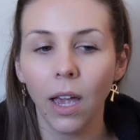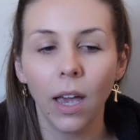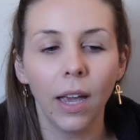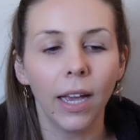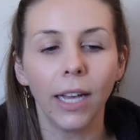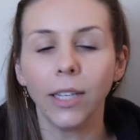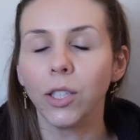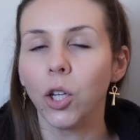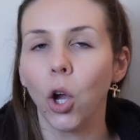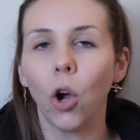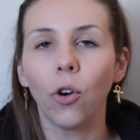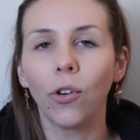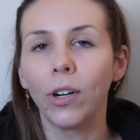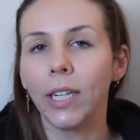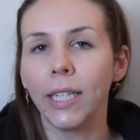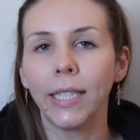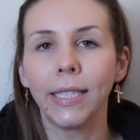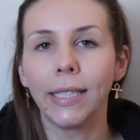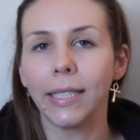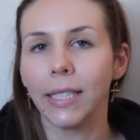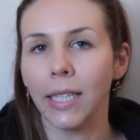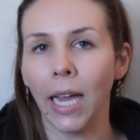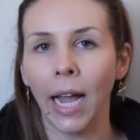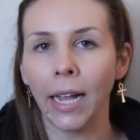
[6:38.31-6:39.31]
It's already
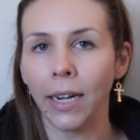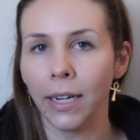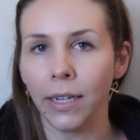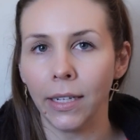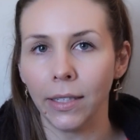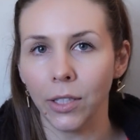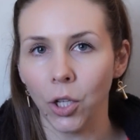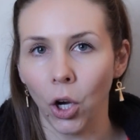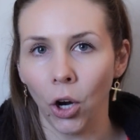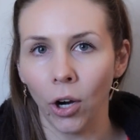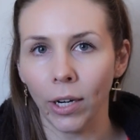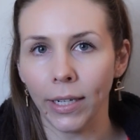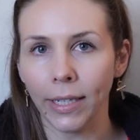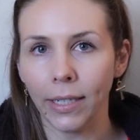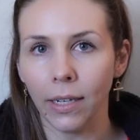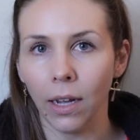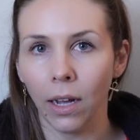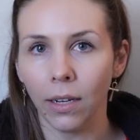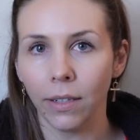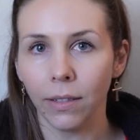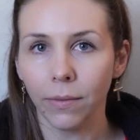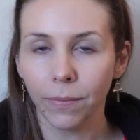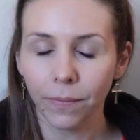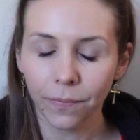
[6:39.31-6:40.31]
decided, it's already
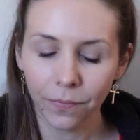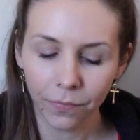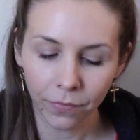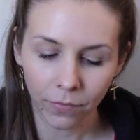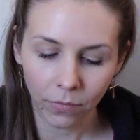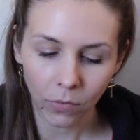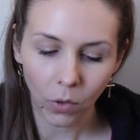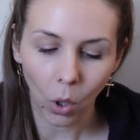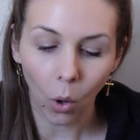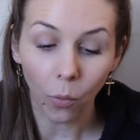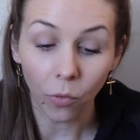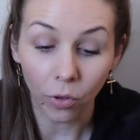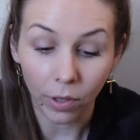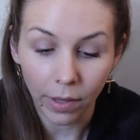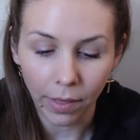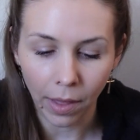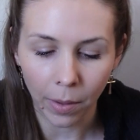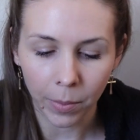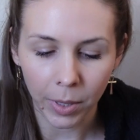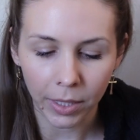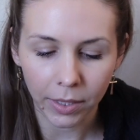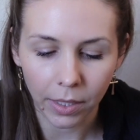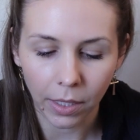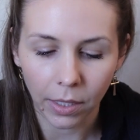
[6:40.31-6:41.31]
done. Hopefully
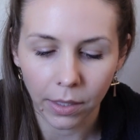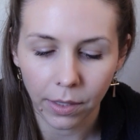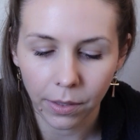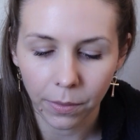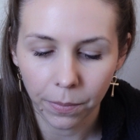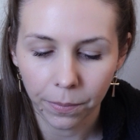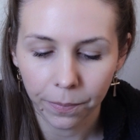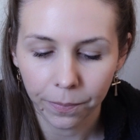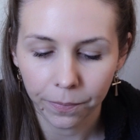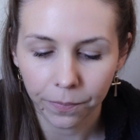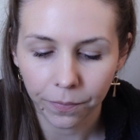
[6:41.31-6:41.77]
that makes sense.